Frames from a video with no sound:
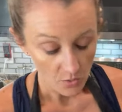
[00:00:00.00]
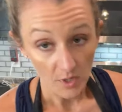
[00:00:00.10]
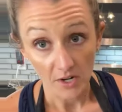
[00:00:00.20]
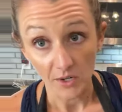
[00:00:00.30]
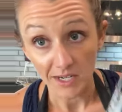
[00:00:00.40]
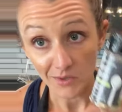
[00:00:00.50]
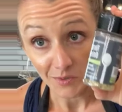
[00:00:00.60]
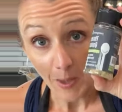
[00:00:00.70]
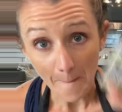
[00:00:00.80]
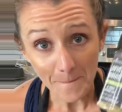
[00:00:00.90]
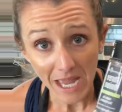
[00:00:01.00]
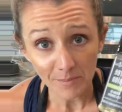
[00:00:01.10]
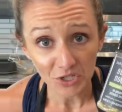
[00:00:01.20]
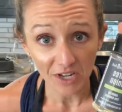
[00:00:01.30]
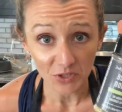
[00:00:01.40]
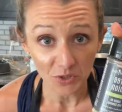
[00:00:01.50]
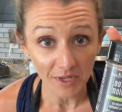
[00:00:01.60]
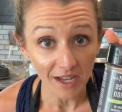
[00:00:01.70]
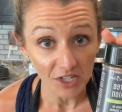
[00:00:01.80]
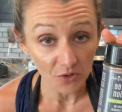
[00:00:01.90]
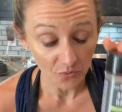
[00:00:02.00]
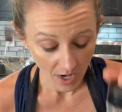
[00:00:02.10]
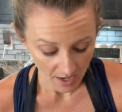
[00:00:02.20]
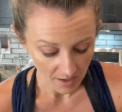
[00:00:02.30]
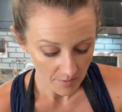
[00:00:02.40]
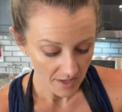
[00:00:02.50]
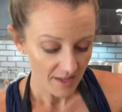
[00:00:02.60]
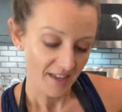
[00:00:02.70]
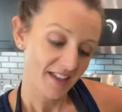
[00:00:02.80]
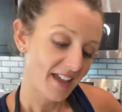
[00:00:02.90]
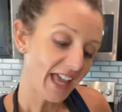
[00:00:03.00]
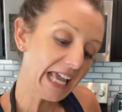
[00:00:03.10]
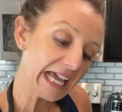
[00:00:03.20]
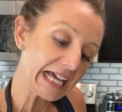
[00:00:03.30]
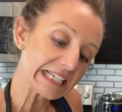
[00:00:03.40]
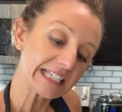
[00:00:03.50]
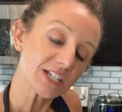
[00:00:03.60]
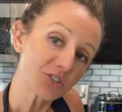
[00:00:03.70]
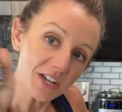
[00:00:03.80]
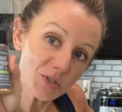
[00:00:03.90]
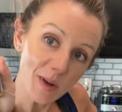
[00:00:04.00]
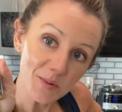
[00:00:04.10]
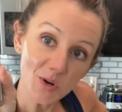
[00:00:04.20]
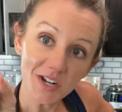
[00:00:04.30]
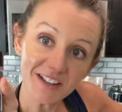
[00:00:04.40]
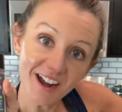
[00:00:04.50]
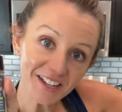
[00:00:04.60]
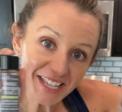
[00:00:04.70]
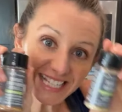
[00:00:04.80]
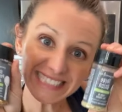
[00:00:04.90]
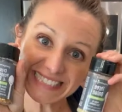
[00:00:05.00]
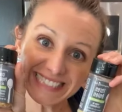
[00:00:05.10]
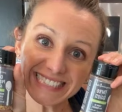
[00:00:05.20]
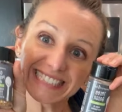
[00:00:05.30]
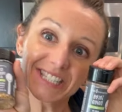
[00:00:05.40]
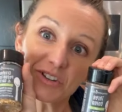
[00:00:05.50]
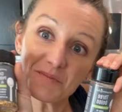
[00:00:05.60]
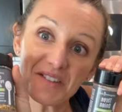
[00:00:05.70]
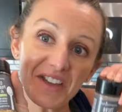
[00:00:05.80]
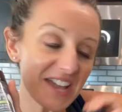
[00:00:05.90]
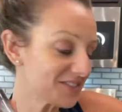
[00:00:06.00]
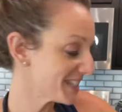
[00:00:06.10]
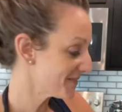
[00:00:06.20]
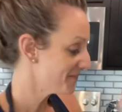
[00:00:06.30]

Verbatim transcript: we're going to use Pamper Chef's three onion rub and crushed peppercorn and garlic, two of my faves.